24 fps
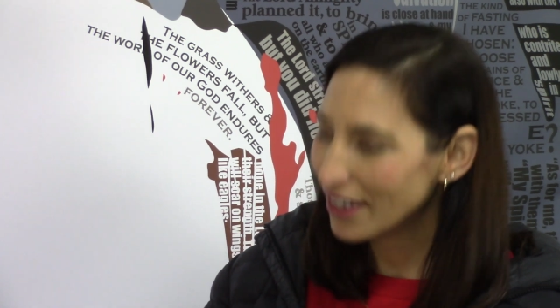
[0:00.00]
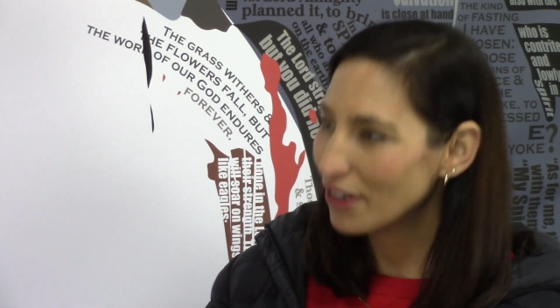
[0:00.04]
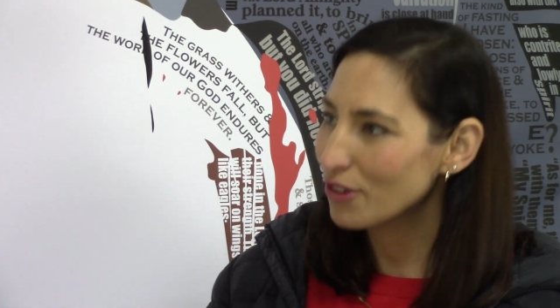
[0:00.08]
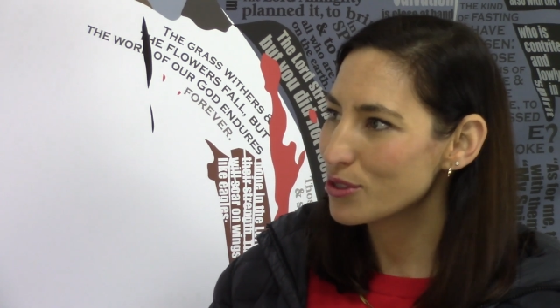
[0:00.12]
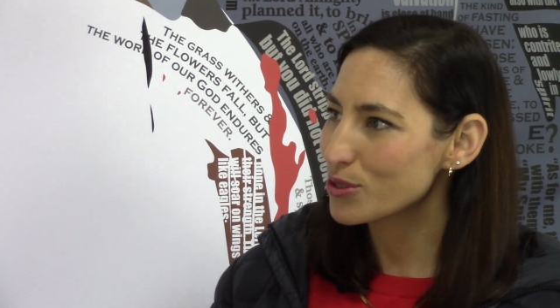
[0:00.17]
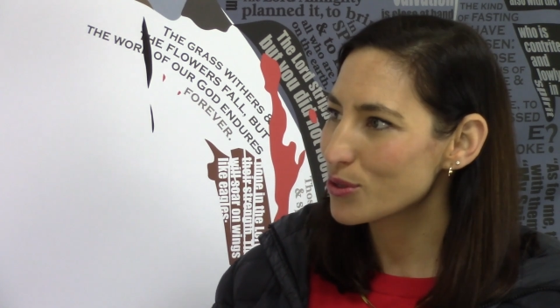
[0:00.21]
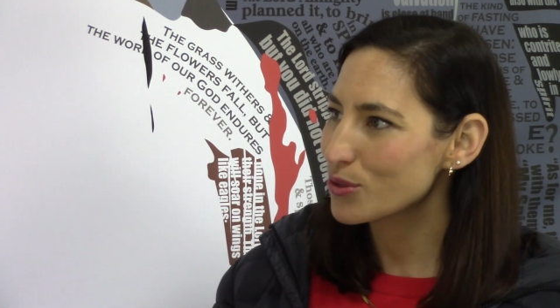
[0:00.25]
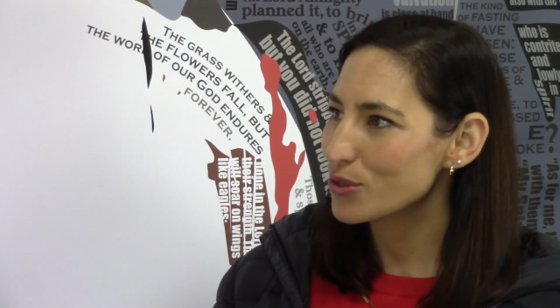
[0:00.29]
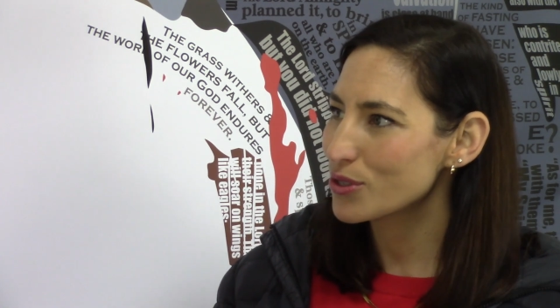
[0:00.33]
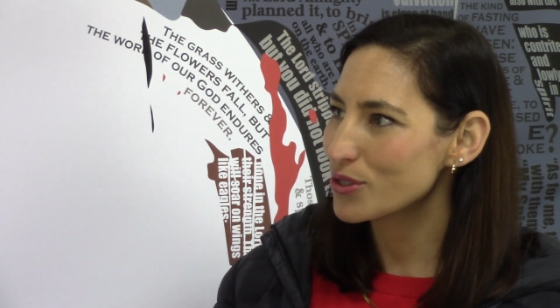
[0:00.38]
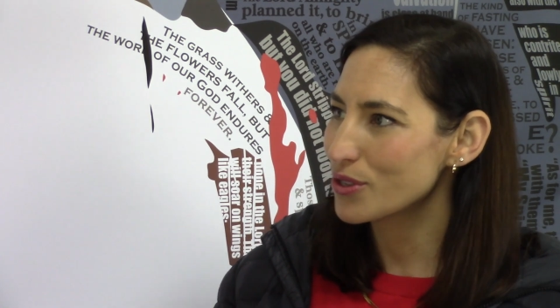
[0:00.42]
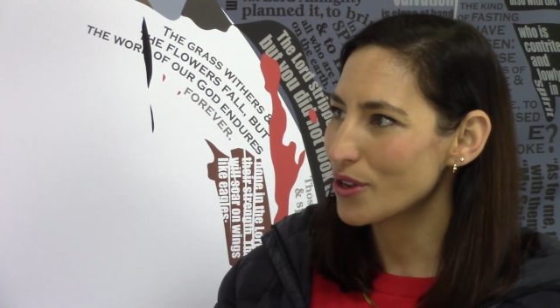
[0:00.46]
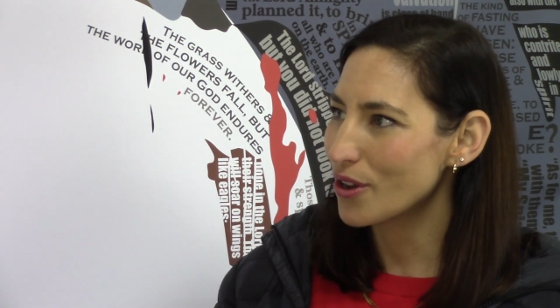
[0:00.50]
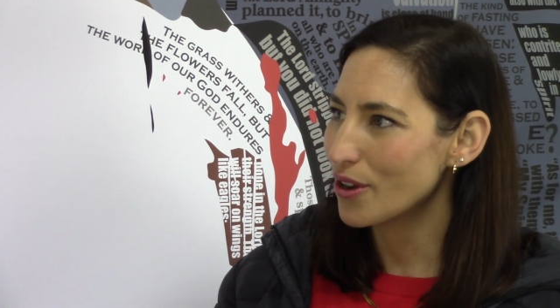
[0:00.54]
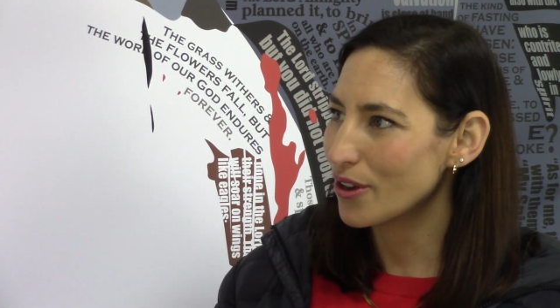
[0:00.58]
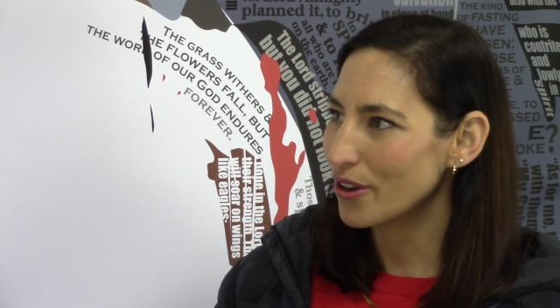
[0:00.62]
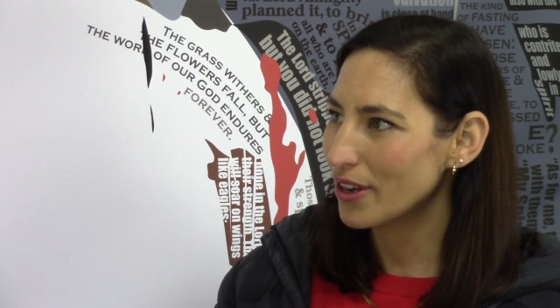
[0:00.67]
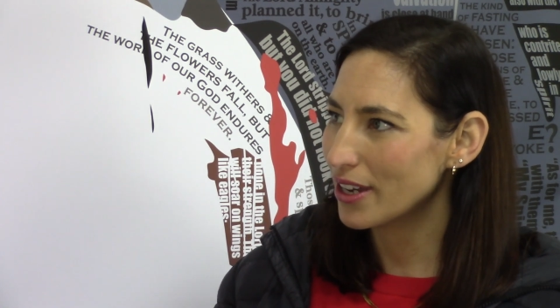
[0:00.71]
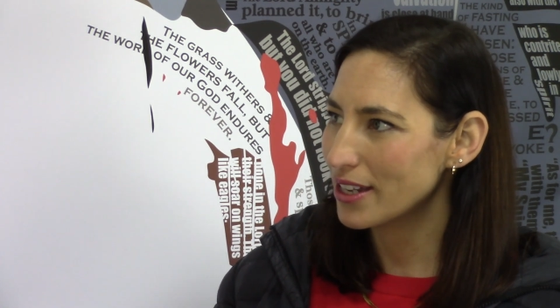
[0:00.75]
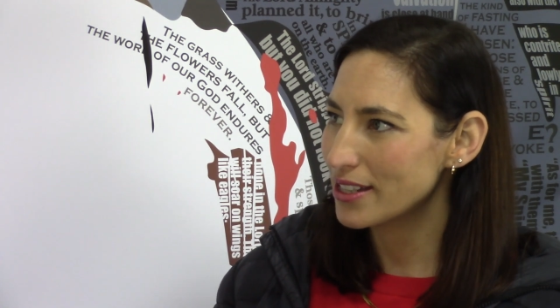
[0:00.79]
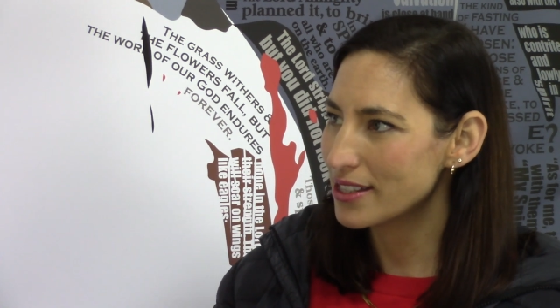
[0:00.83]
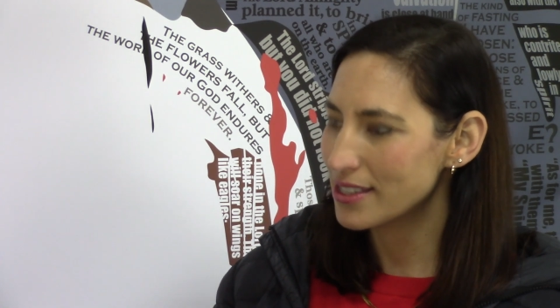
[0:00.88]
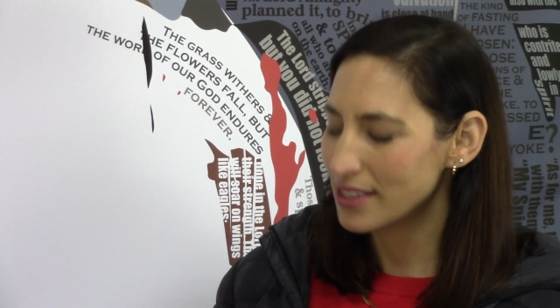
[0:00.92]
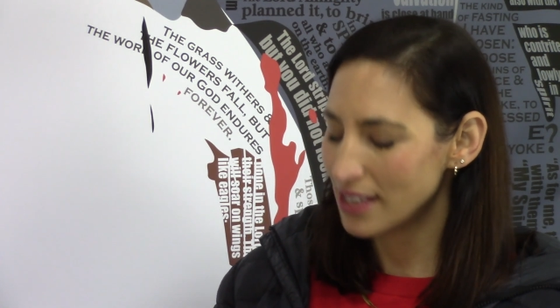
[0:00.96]
is also
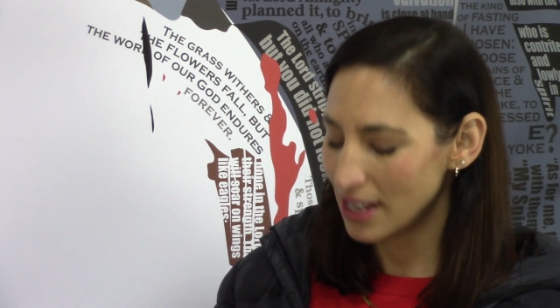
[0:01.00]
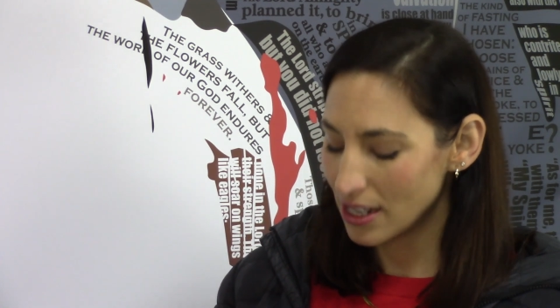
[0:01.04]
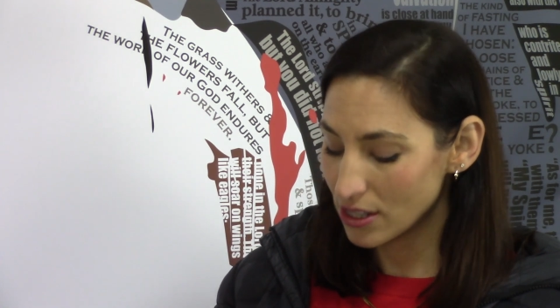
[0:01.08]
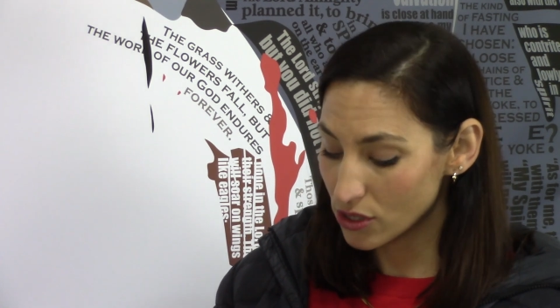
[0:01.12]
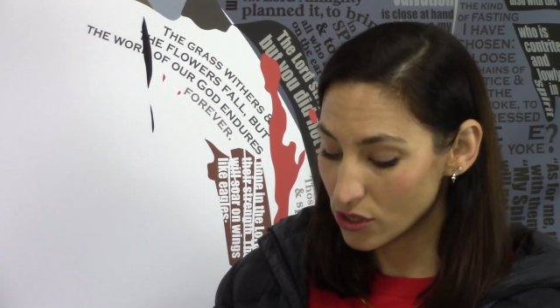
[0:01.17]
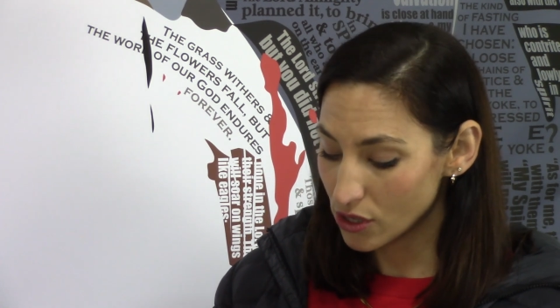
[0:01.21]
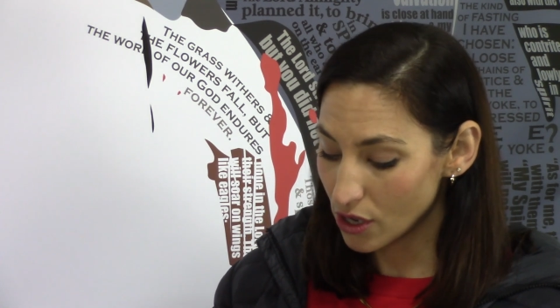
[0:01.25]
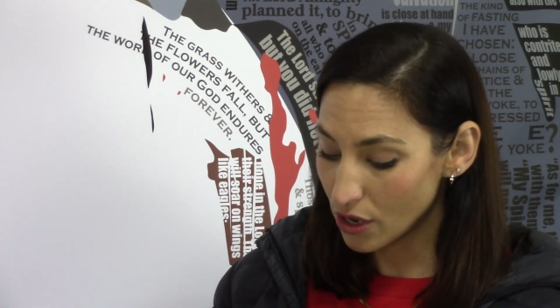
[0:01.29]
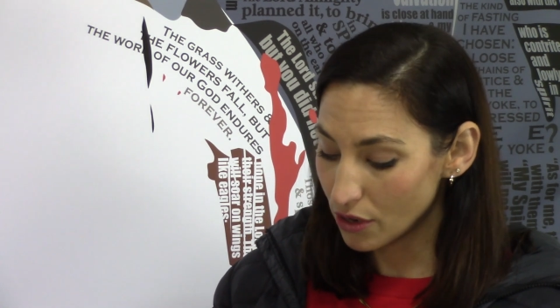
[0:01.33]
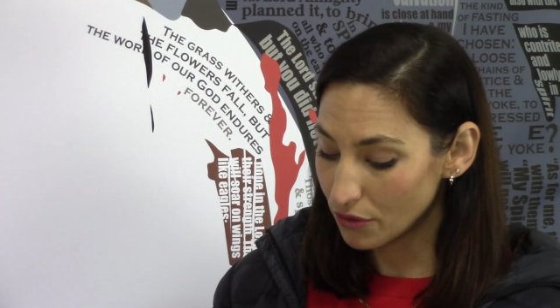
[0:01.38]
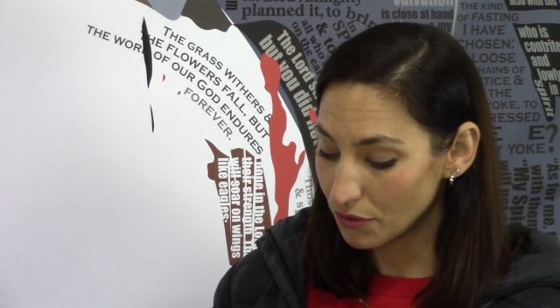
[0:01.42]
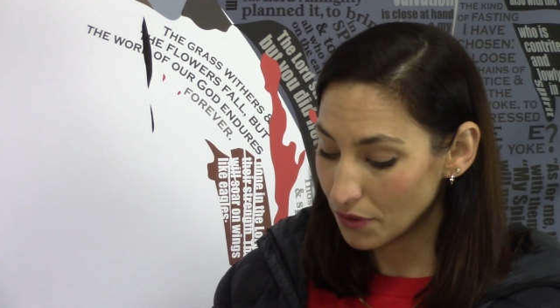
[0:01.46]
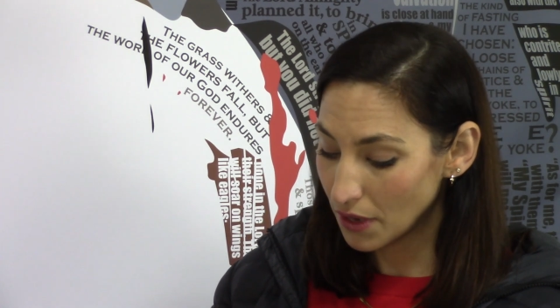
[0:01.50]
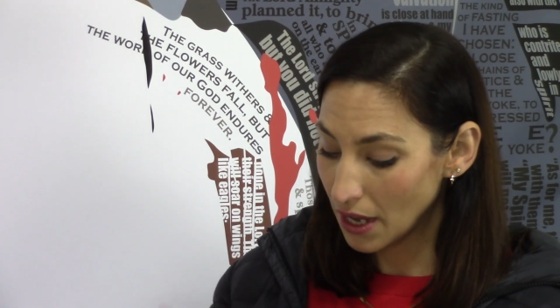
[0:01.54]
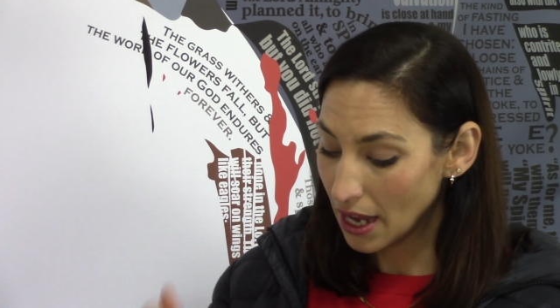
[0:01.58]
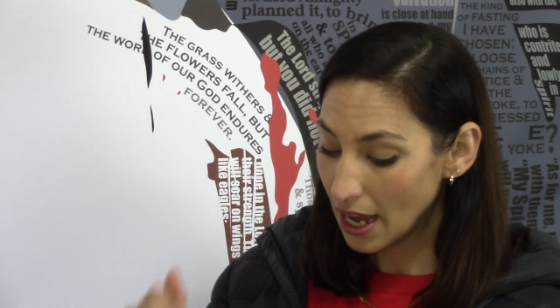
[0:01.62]
a sense of,